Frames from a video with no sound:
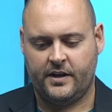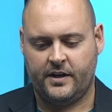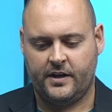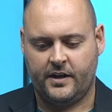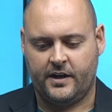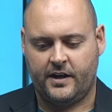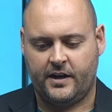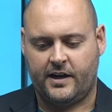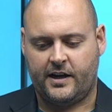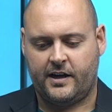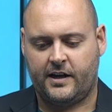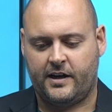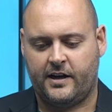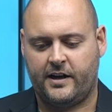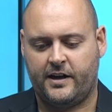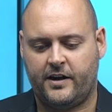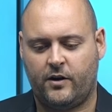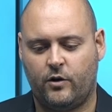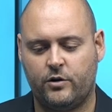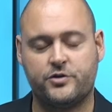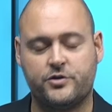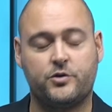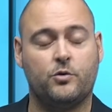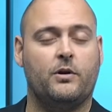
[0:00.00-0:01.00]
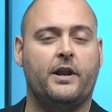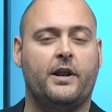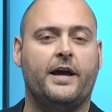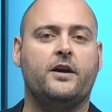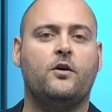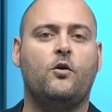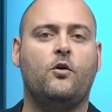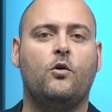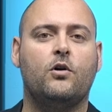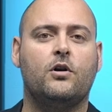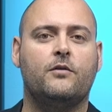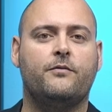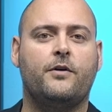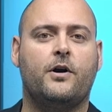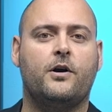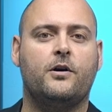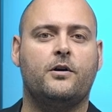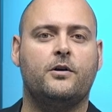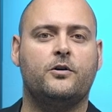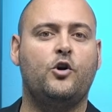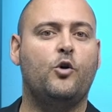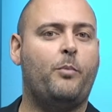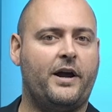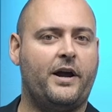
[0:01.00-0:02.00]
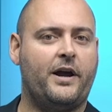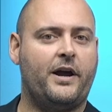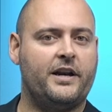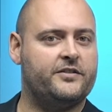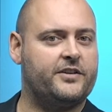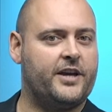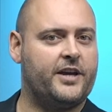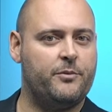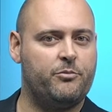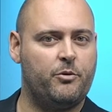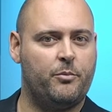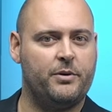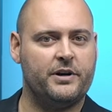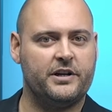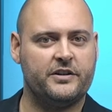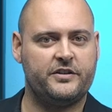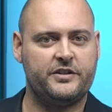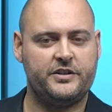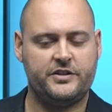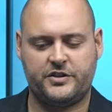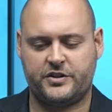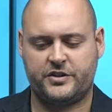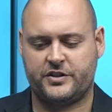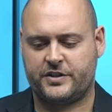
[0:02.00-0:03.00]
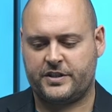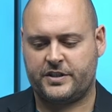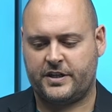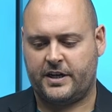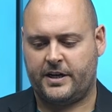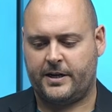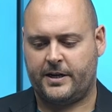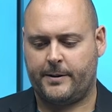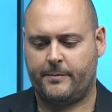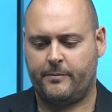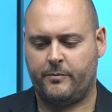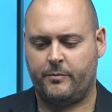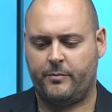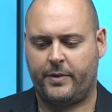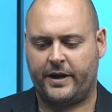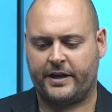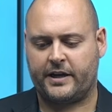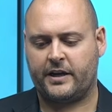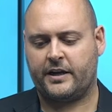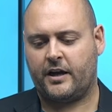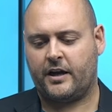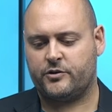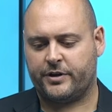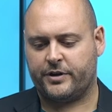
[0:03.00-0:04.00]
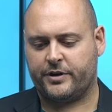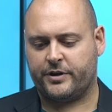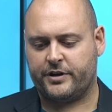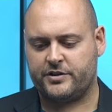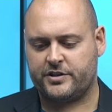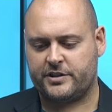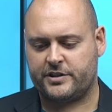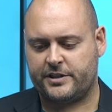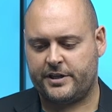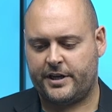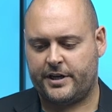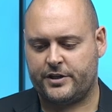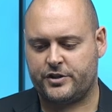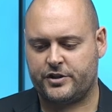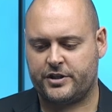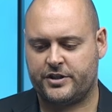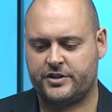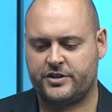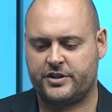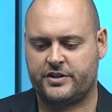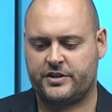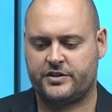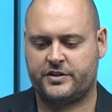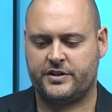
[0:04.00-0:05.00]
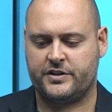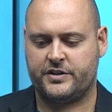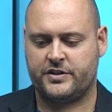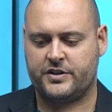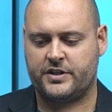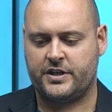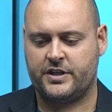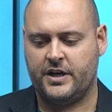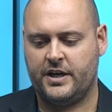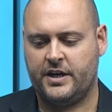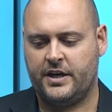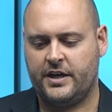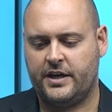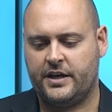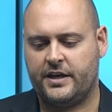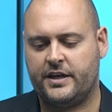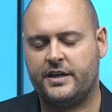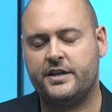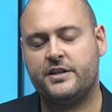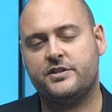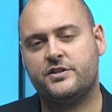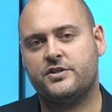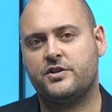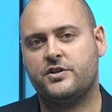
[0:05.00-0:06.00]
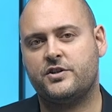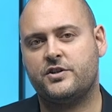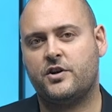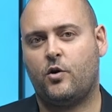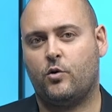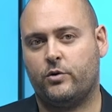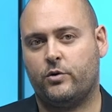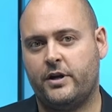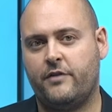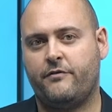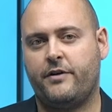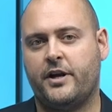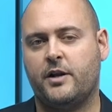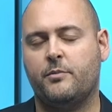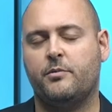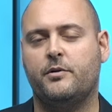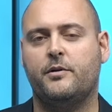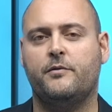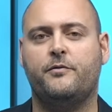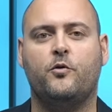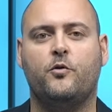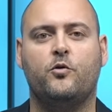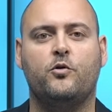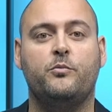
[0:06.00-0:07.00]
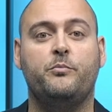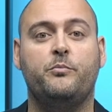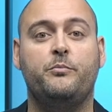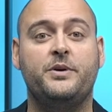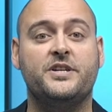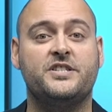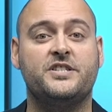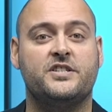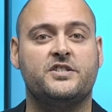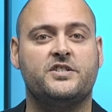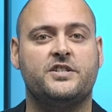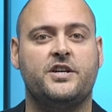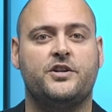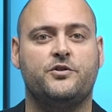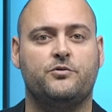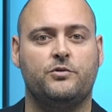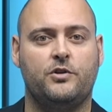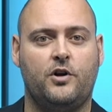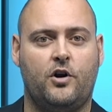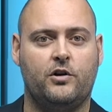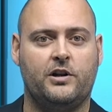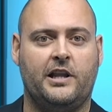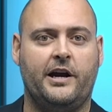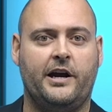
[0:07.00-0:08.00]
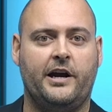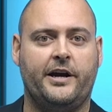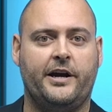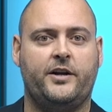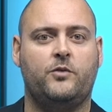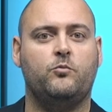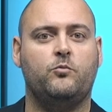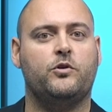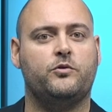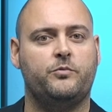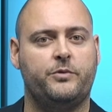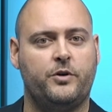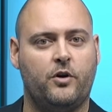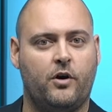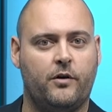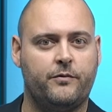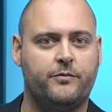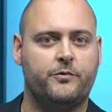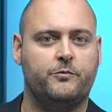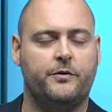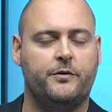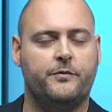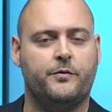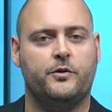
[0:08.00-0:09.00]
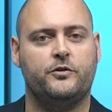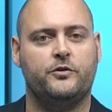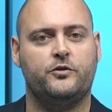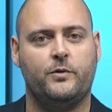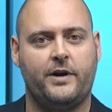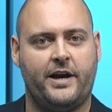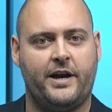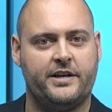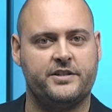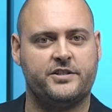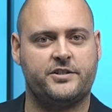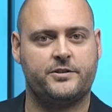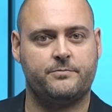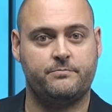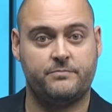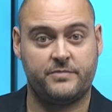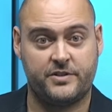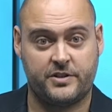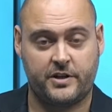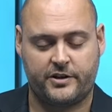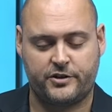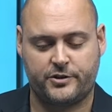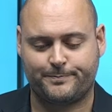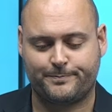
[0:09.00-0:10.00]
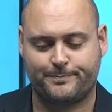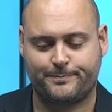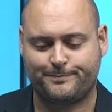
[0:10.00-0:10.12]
Also, like all of our Copilot capabilities, bank account reconciliation assistance is only available for Business Central Online, what we often refer to as SaaS.